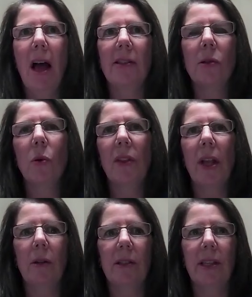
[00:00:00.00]
score that
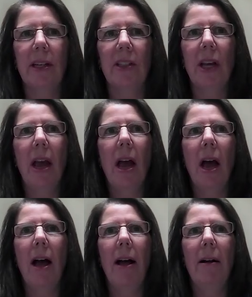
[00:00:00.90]
looks at,
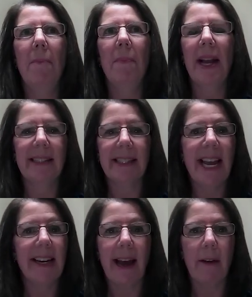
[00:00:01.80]
I guess,
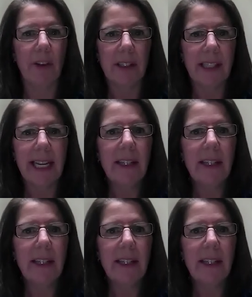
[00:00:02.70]
net advocacy.